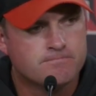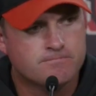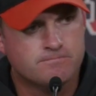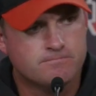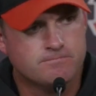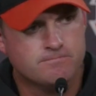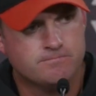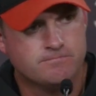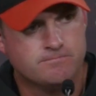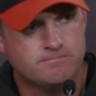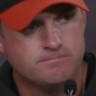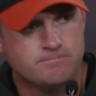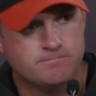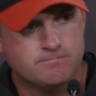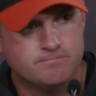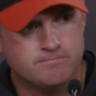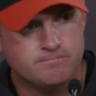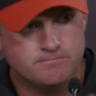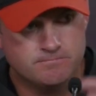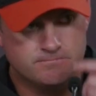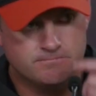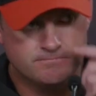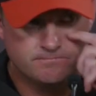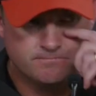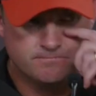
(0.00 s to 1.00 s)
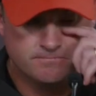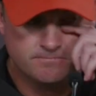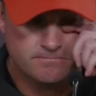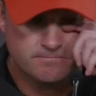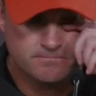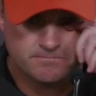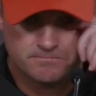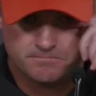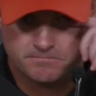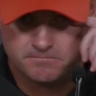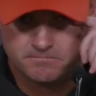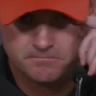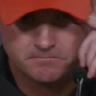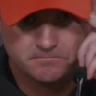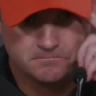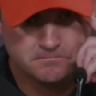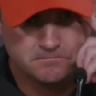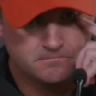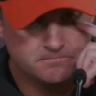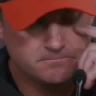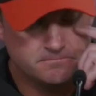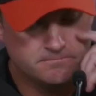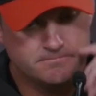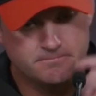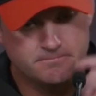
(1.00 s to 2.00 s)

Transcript: to be able to be in a position to play?